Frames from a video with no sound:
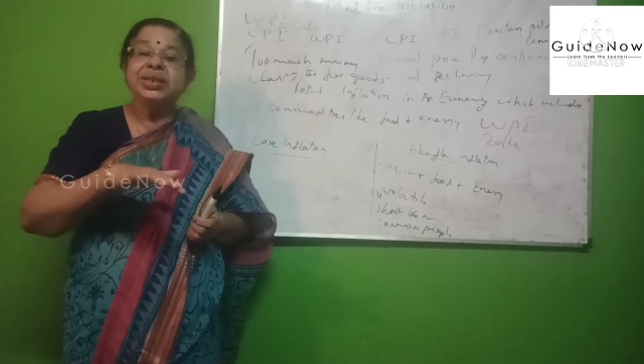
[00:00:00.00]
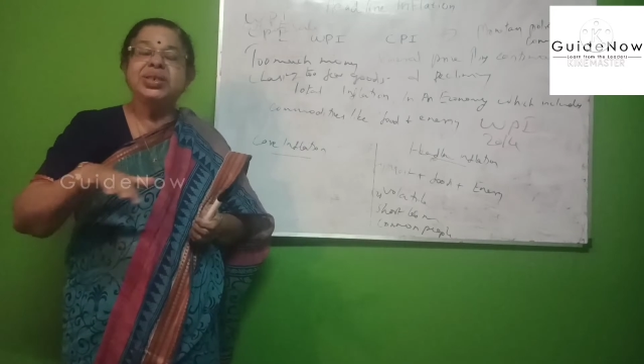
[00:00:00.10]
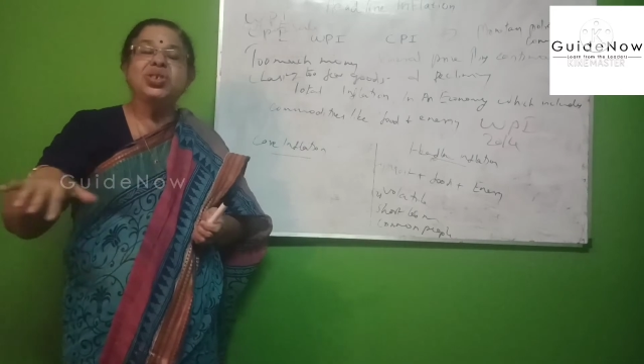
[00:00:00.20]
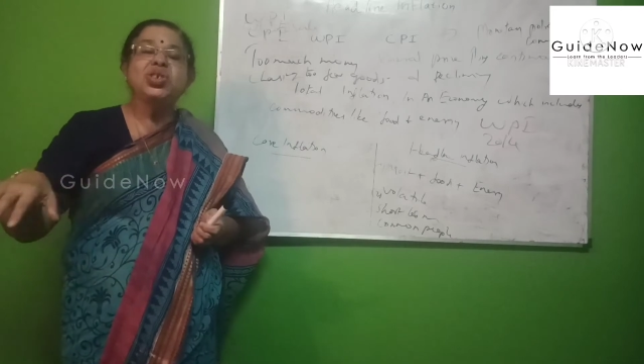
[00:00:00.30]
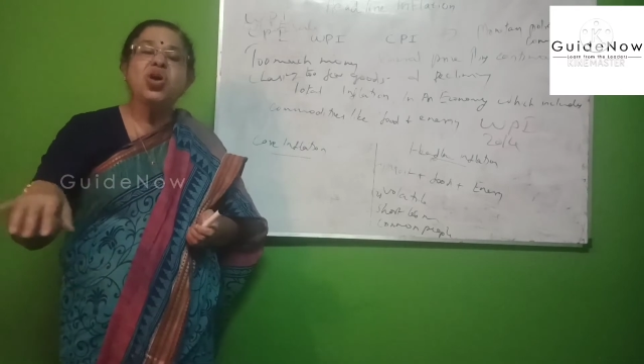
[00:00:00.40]

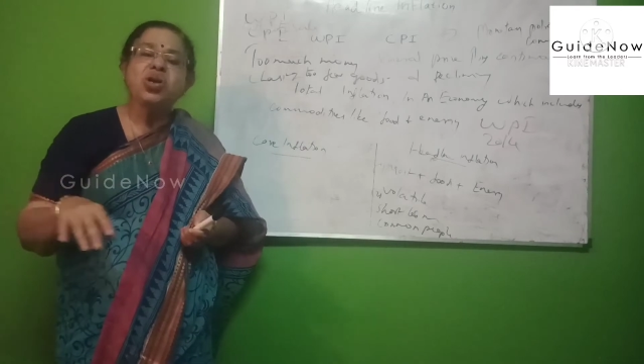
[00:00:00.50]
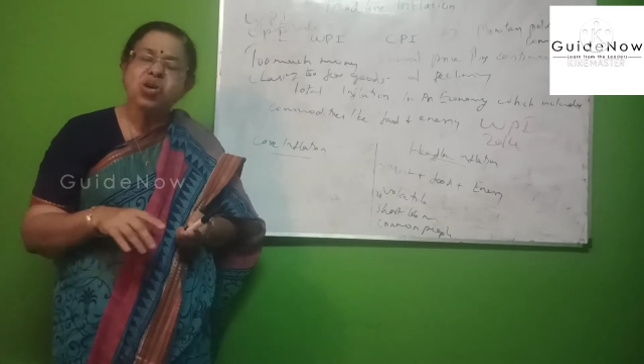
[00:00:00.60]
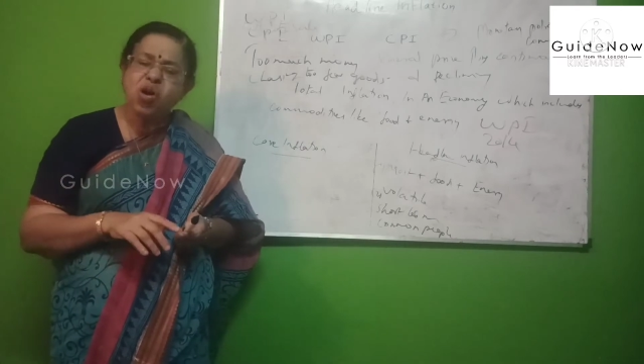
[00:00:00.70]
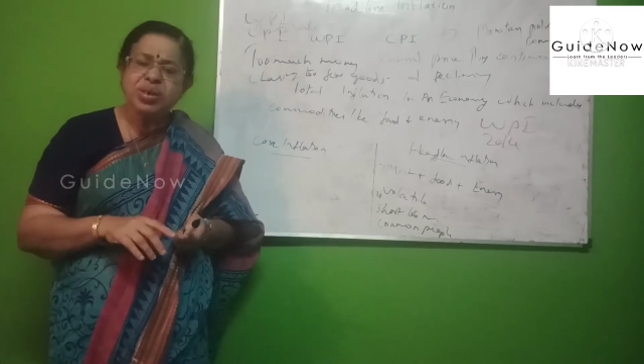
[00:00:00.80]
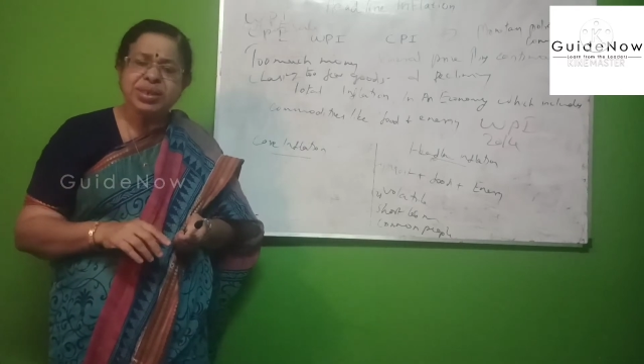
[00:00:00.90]
This is
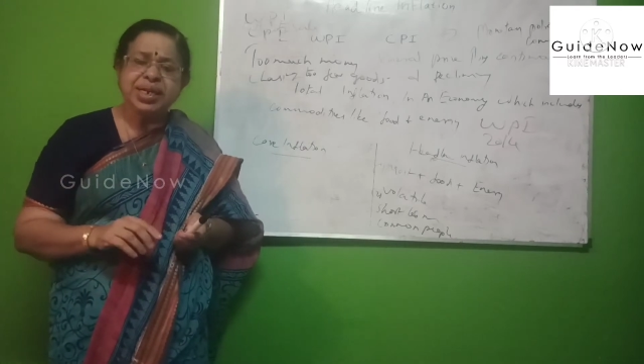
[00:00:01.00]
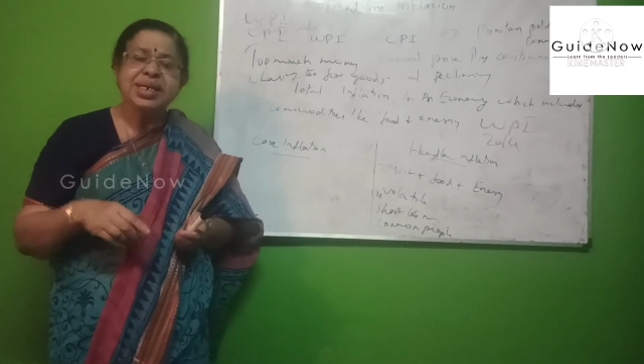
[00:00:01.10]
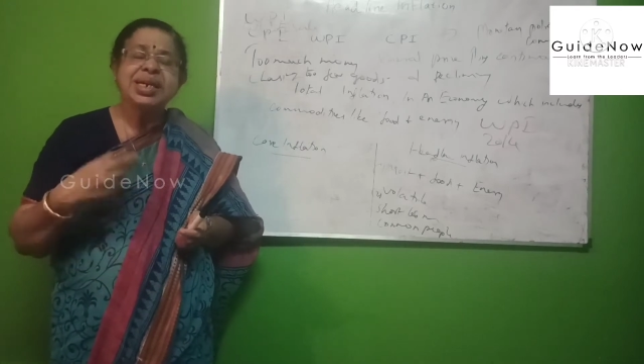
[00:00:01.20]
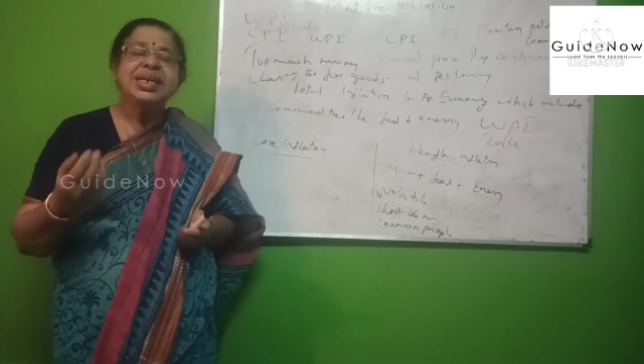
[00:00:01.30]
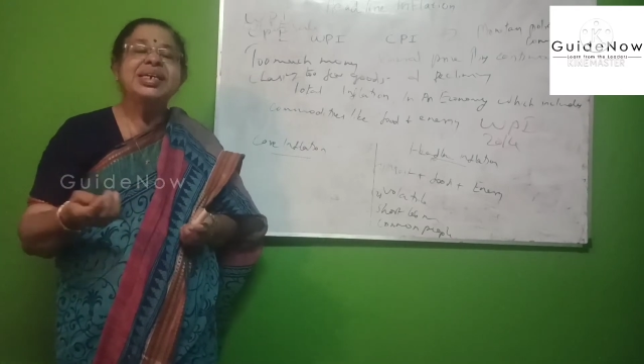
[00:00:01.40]
not
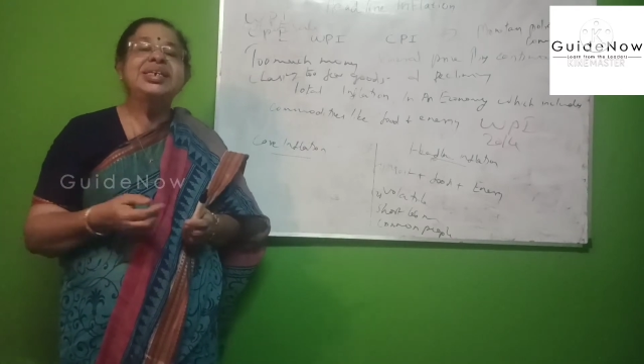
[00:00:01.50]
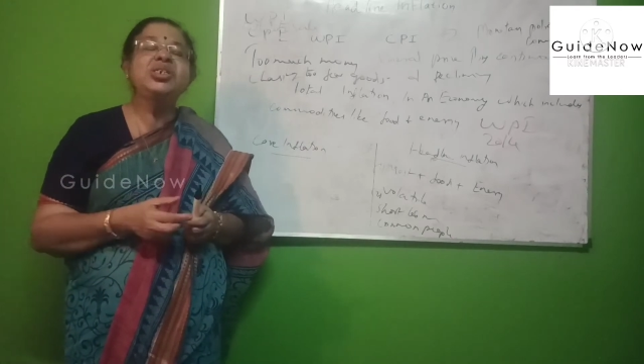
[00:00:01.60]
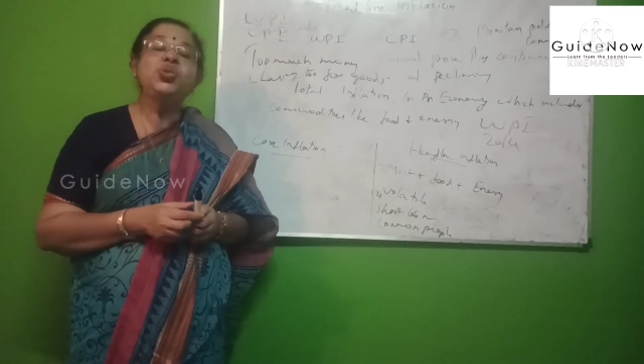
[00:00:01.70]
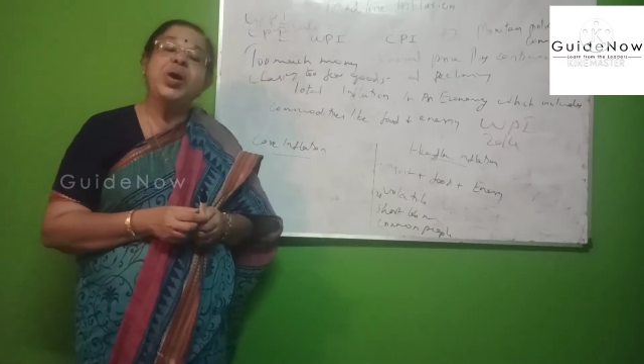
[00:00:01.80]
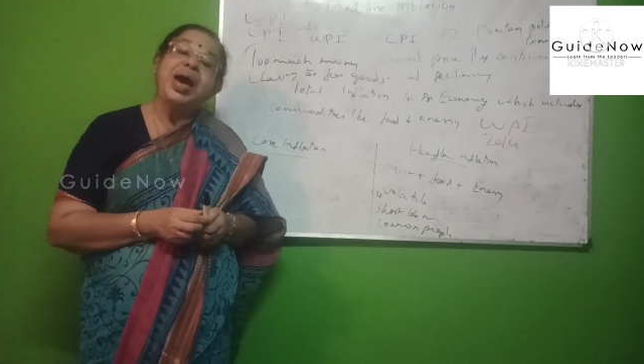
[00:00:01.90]
constant,
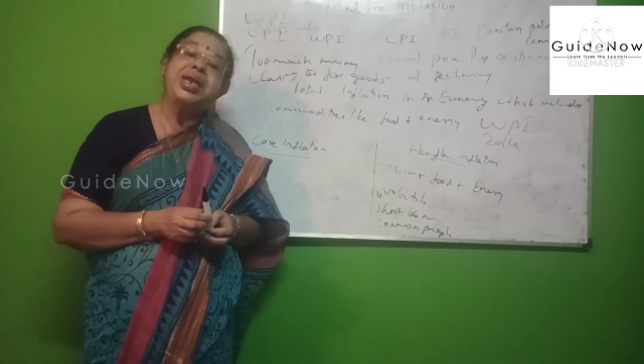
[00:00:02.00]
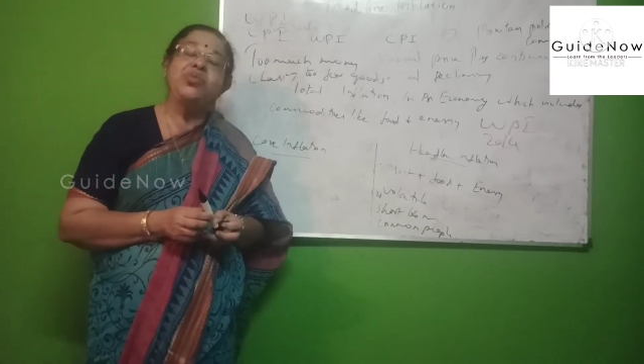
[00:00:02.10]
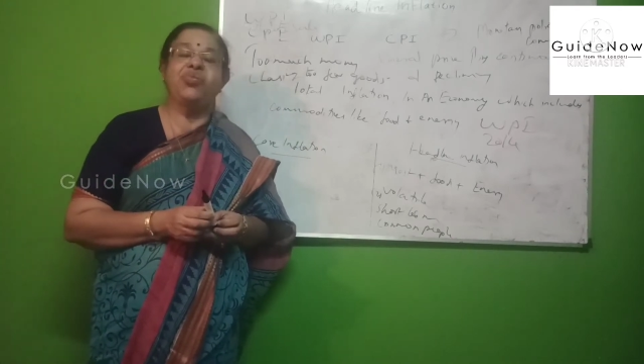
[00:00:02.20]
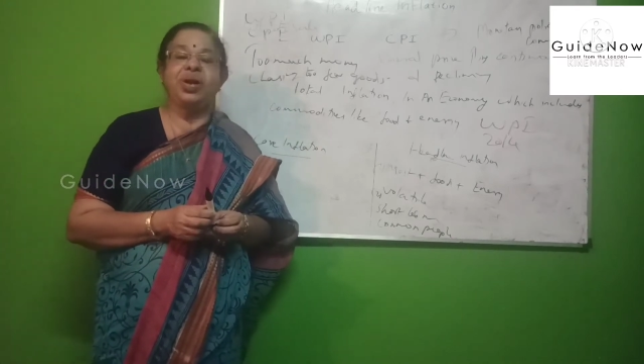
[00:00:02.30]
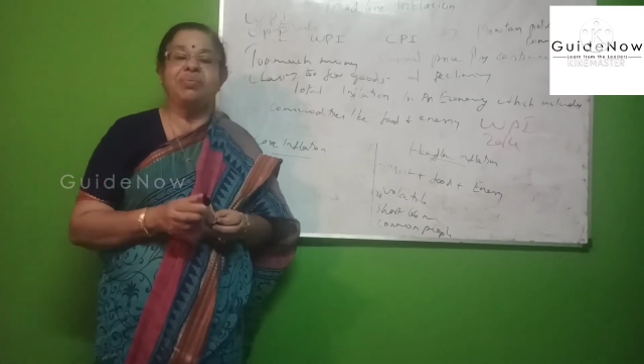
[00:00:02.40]
it is
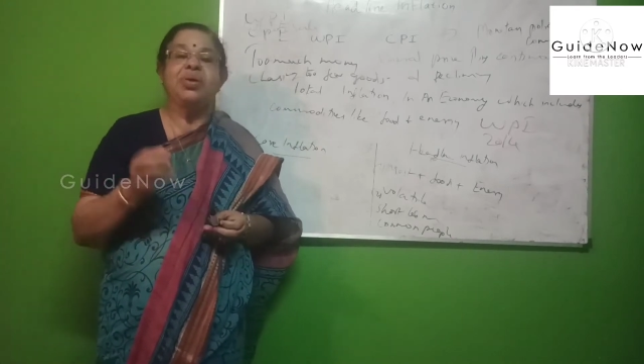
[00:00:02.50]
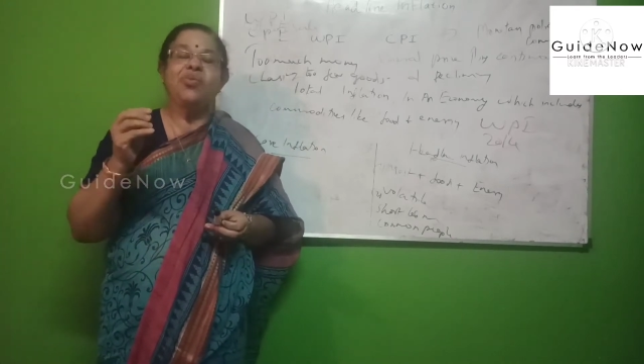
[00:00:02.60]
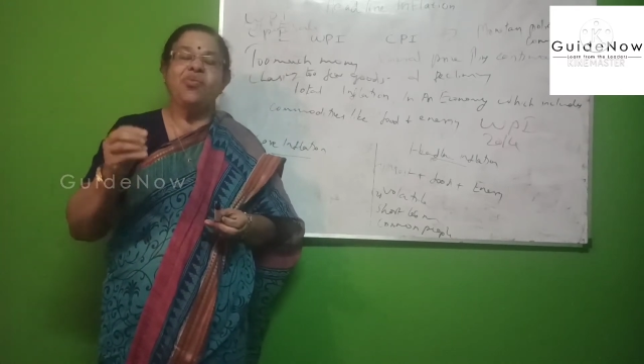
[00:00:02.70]
vary from